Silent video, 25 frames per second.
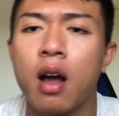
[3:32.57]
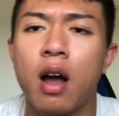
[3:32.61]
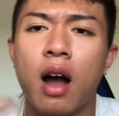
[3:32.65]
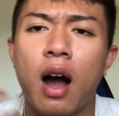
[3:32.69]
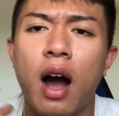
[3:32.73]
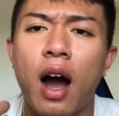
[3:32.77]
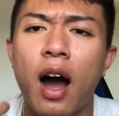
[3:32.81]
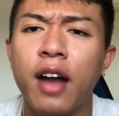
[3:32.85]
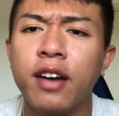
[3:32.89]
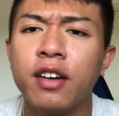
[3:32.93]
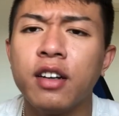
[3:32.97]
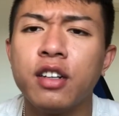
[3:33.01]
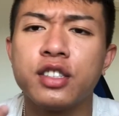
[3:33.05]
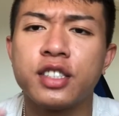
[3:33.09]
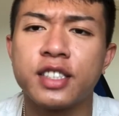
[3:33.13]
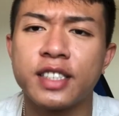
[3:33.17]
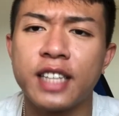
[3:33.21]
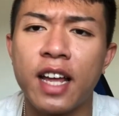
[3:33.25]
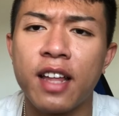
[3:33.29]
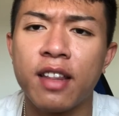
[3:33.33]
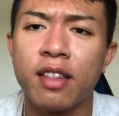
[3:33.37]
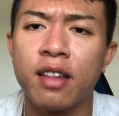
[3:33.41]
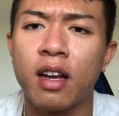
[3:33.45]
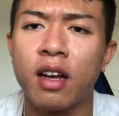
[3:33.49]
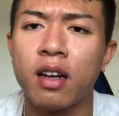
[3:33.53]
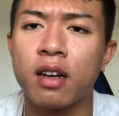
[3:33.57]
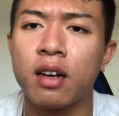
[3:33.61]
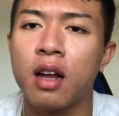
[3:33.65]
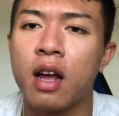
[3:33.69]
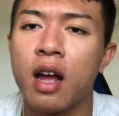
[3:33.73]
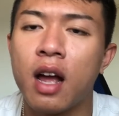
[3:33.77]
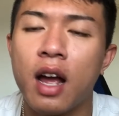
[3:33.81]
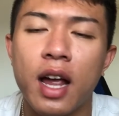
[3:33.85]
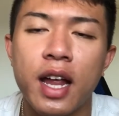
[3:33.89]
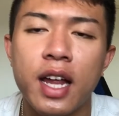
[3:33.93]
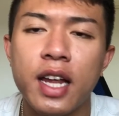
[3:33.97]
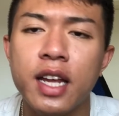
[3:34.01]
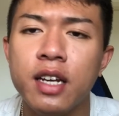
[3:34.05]
Understand that
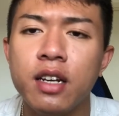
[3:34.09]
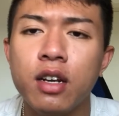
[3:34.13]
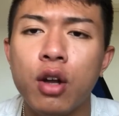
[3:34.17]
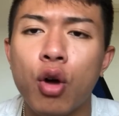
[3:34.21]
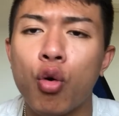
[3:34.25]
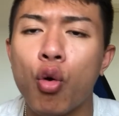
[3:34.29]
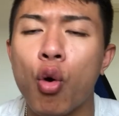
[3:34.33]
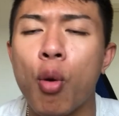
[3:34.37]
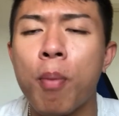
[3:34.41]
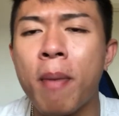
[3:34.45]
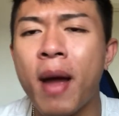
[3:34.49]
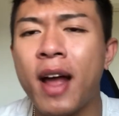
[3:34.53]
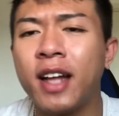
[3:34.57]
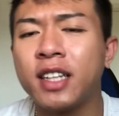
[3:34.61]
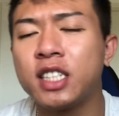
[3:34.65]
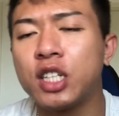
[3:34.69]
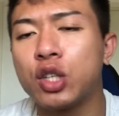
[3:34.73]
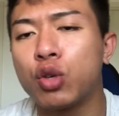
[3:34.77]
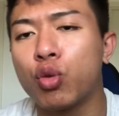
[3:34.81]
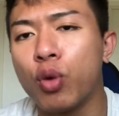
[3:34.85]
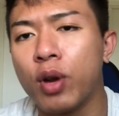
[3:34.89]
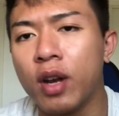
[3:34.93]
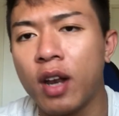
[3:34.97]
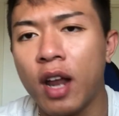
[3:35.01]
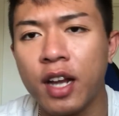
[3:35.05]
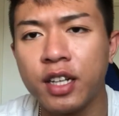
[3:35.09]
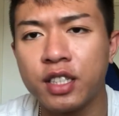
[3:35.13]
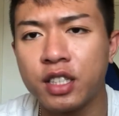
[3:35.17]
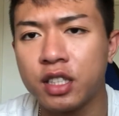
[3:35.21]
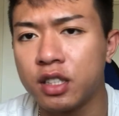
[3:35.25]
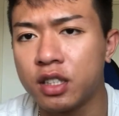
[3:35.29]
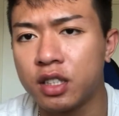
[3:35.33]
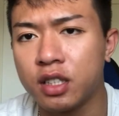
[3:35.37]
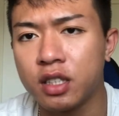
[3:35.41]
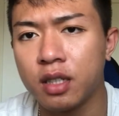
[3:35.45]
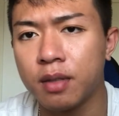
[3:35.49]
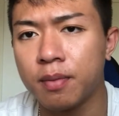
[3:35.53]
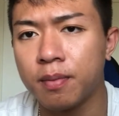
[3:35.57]
in a romantic
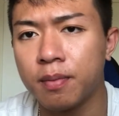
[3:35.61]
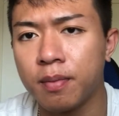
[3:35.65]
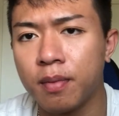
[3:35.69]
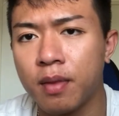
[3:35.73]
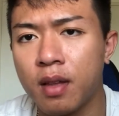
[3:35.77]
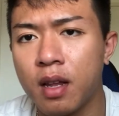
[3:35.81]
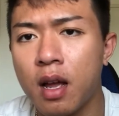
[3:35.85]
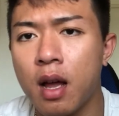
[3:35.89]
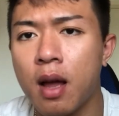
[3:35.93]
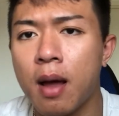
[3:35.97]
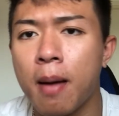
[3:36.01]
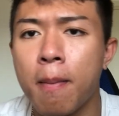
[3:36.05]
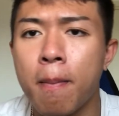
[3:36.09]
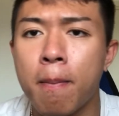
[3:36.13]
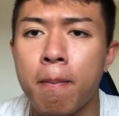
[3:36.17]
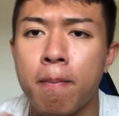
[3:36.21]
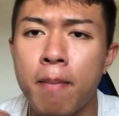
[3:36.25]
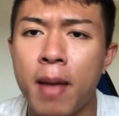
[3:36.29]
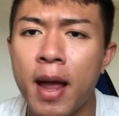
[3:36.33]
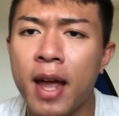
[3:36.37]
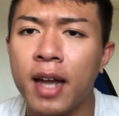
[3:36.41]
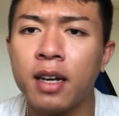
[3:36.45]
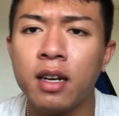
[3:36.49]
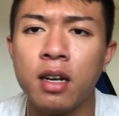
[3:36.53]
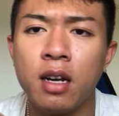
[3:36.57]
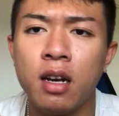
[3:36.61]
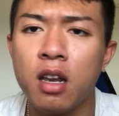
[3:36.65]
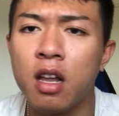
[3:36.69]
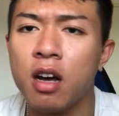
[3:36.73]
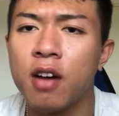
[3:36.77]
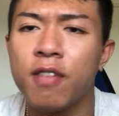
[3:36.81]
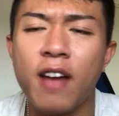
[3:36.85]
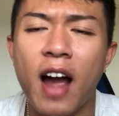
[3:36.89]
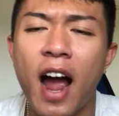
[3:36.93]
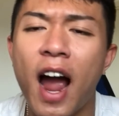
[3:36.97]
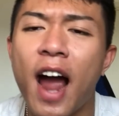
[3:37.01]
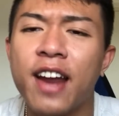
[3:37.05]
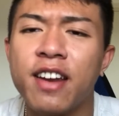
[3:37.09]
relationship, men love
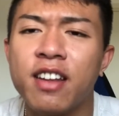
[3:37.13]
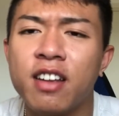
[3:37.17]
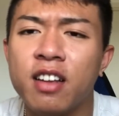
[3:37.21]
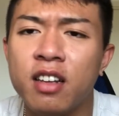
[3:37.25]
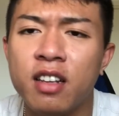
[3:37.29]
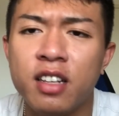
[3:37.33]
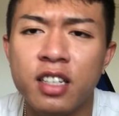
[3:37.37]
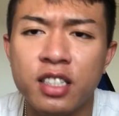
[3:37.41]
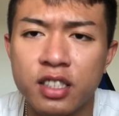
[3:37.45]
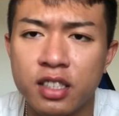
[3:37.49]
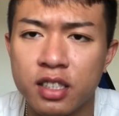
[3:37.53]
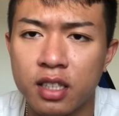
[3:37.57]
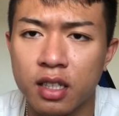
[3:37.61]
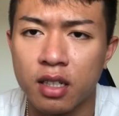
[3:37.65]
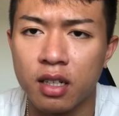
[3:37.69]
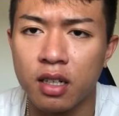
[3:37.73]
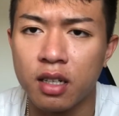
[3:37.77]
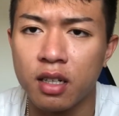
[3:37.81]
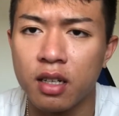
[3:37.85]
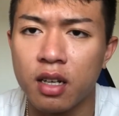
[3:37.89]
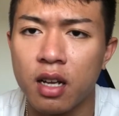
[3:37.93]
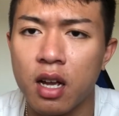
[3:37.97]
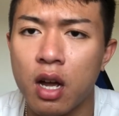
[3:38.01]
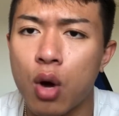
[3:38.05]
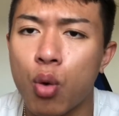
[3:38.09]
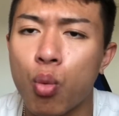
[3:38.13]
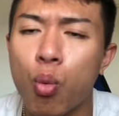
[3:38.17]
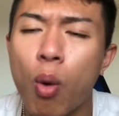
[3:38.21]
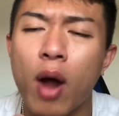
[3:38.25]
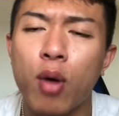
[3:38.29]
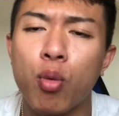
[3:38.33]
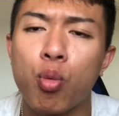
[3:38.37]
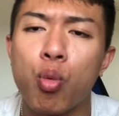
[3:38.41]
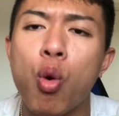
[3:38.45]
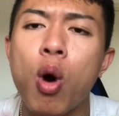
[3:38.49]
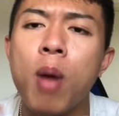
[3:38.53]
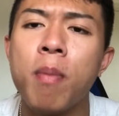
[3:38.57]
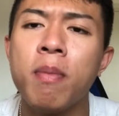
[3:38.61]
idealistically while
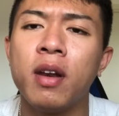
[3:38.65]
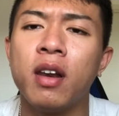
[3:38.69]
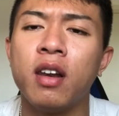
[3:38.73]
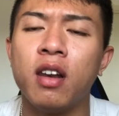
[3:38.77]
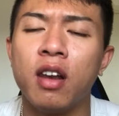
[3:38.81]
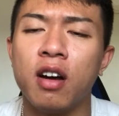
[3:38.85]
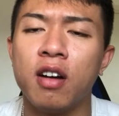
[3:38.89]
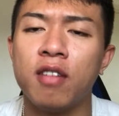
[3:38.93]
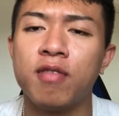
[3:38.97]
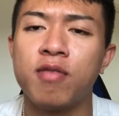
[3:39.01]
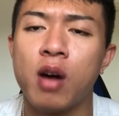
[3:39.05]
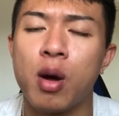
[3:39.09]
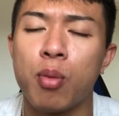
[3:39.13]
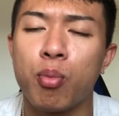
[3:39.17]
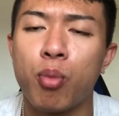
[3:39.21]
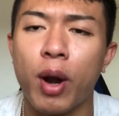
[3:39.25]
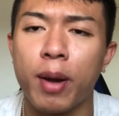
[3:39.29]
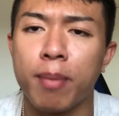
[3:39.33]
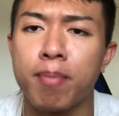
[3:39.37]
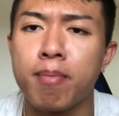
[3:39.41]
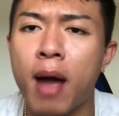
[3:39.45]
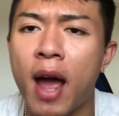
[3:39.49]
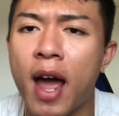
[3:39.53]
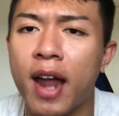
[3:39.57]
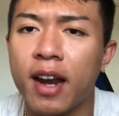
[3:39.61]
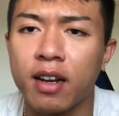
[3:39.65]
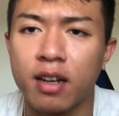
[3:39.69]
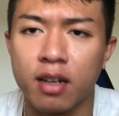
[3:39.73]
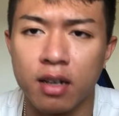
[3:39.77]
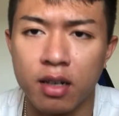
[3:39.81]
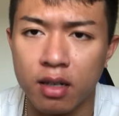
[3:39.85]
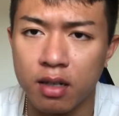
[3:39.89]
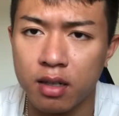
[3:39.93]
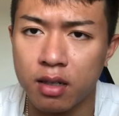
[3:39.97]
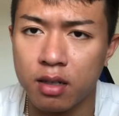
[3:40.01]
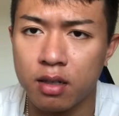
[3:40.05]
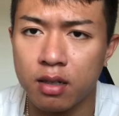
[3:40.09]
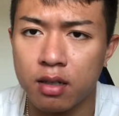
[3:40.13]
women love pragmatically.
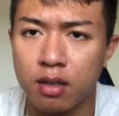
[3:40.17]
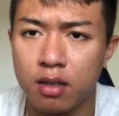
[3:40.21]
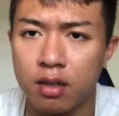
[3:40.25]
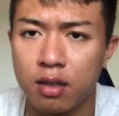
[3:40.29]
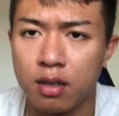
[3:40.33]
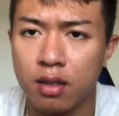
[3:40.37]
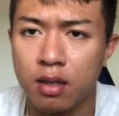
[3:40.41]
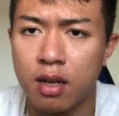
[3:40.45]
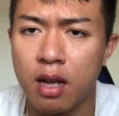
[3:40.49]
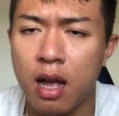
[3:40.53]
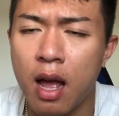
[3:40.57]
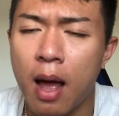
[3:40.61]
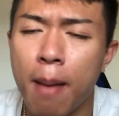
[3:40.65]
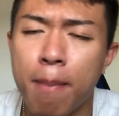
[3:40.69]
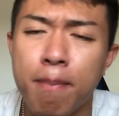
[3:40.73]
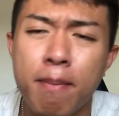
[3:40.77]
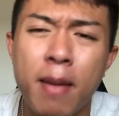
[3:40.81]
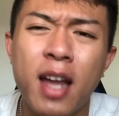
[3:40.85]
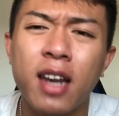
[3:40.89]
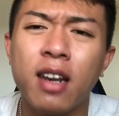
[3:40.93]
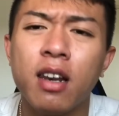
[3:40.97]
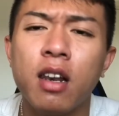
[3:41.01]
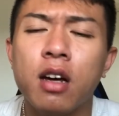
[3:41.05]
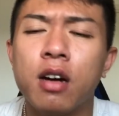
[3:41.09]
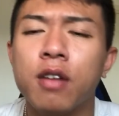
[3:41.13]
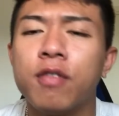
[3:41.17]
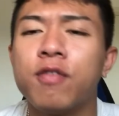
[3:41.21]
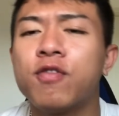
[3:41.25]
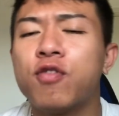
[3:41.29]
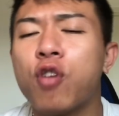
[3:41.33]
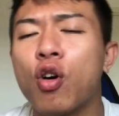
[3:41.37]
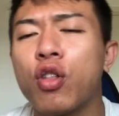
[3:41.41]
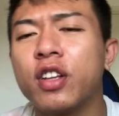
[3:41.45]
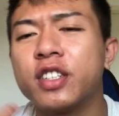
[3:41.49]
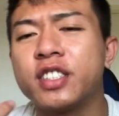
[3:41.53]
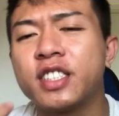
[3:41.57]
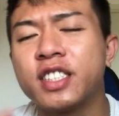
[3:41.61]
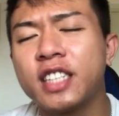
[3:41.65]
Men love for
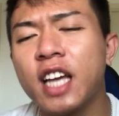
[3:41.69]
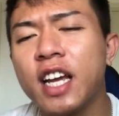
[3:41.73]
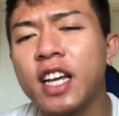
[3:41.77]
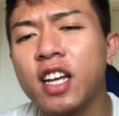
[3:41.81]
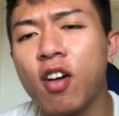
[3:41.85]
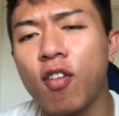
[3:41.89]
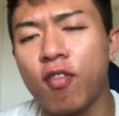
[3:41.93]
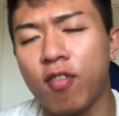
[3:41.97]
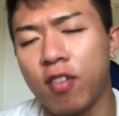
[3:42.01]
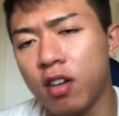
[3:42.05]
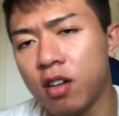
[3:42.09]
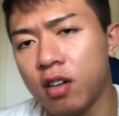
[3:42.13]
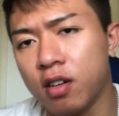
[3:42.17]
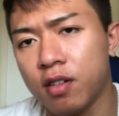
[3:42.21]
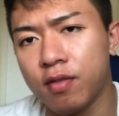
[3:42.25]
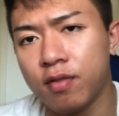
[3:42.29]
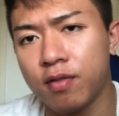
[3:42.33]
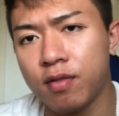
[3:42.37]
the sake of love,